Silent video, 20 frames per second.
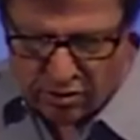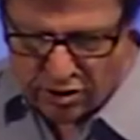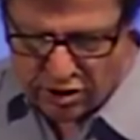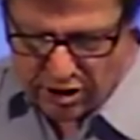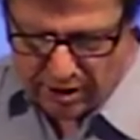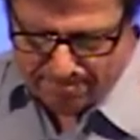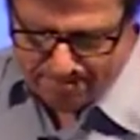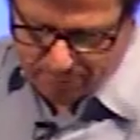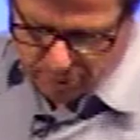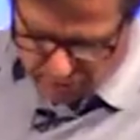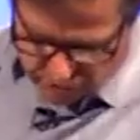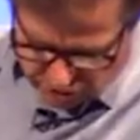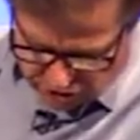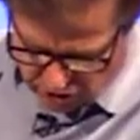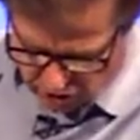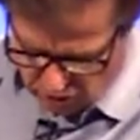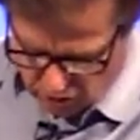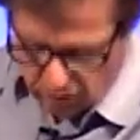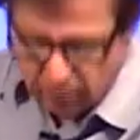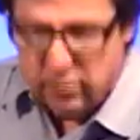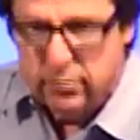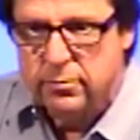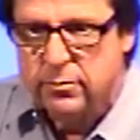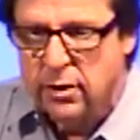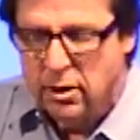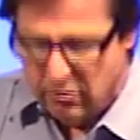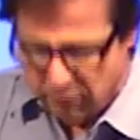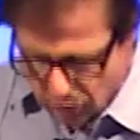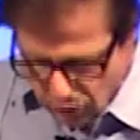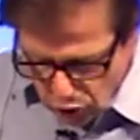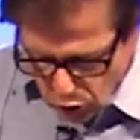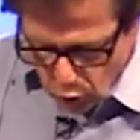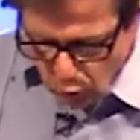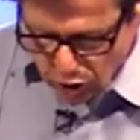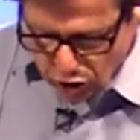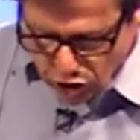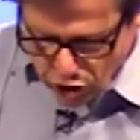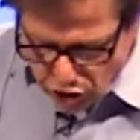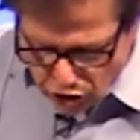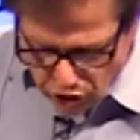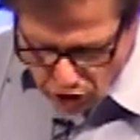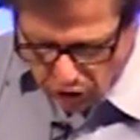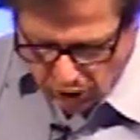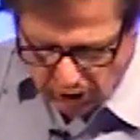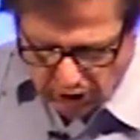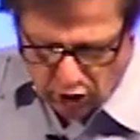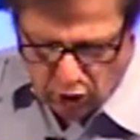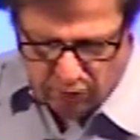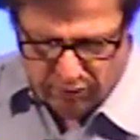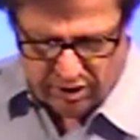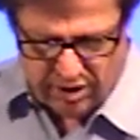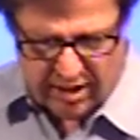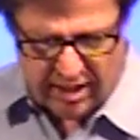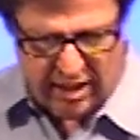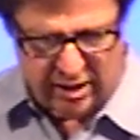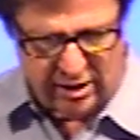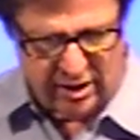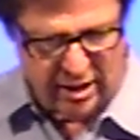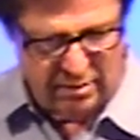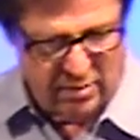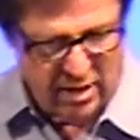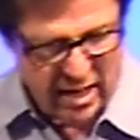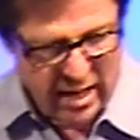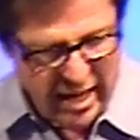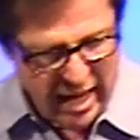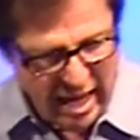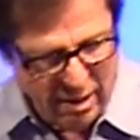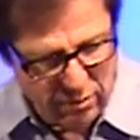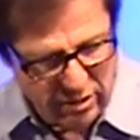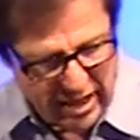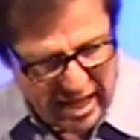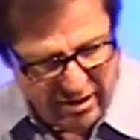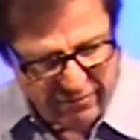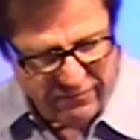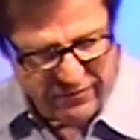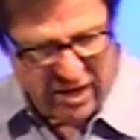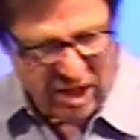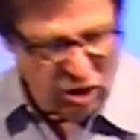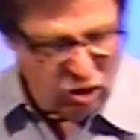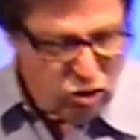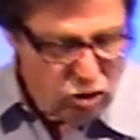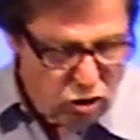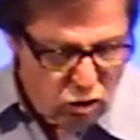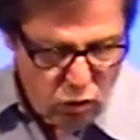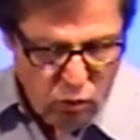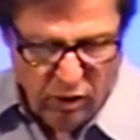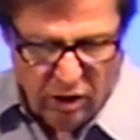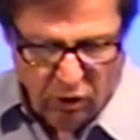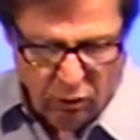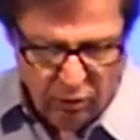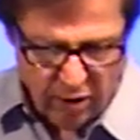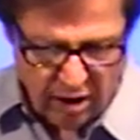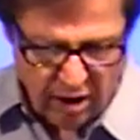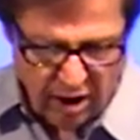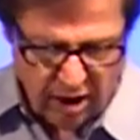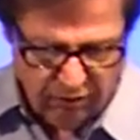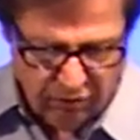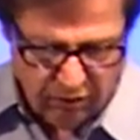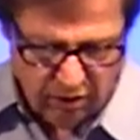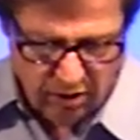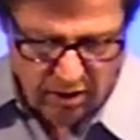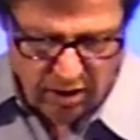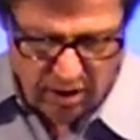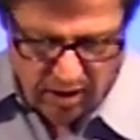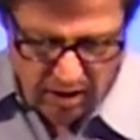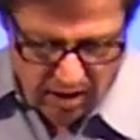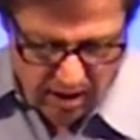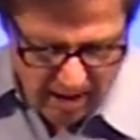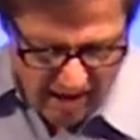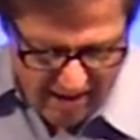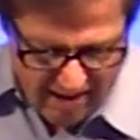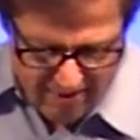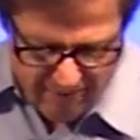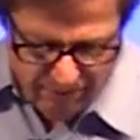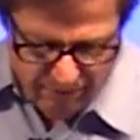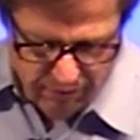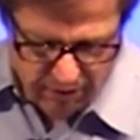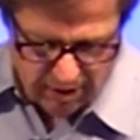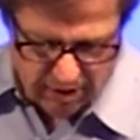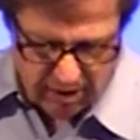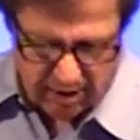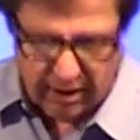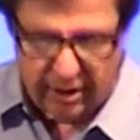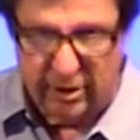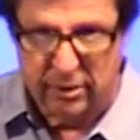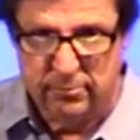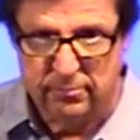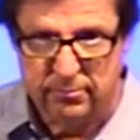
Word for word: and said, Pursue, for you will surely overtake them, and without fail you will recover everything.